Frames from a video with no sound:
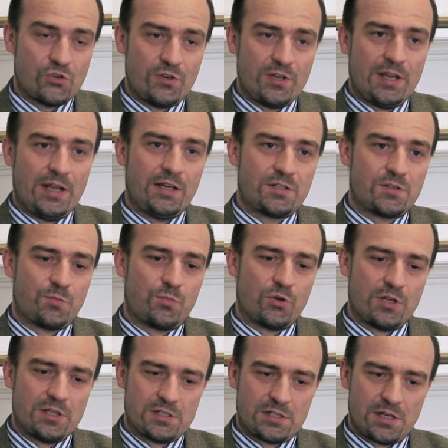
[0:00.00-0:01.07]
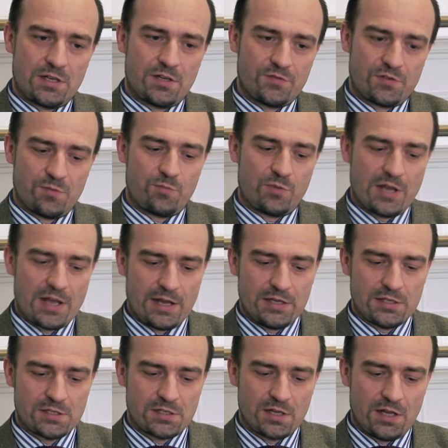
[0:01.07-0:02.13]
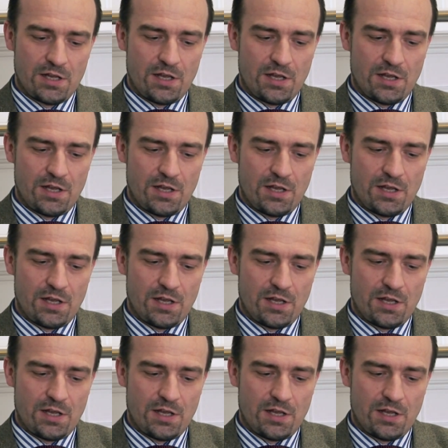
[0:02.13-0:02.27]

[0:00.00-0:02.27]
need to put incentives in place